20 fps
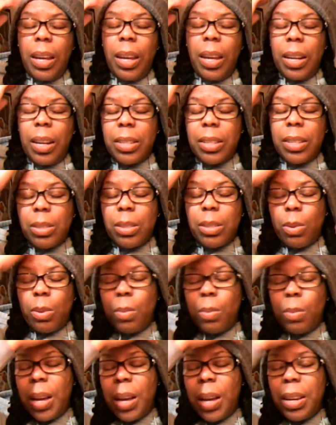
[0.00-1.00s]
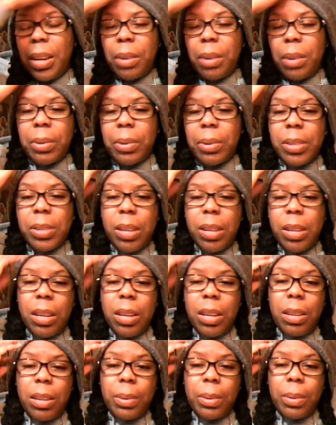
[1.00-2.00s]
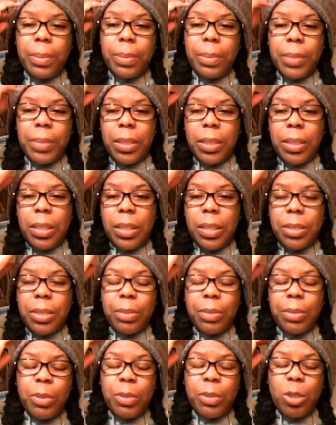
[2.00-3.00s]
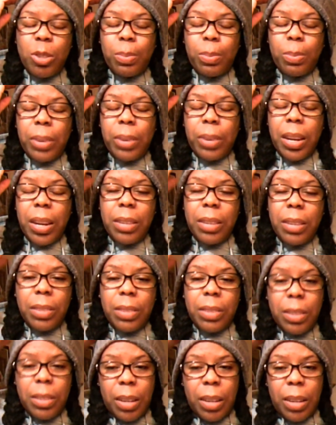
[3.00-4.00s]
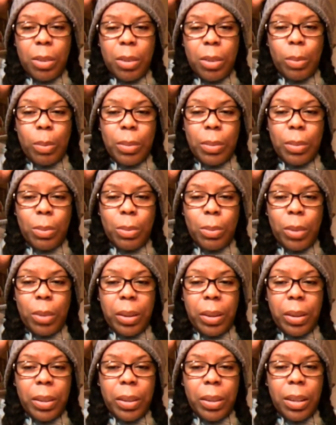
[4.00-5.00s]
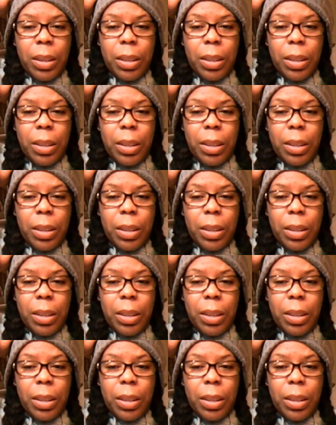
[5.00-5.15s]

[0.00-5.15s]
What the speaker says: And so my hair is here, and it's French braid. And then I normally wear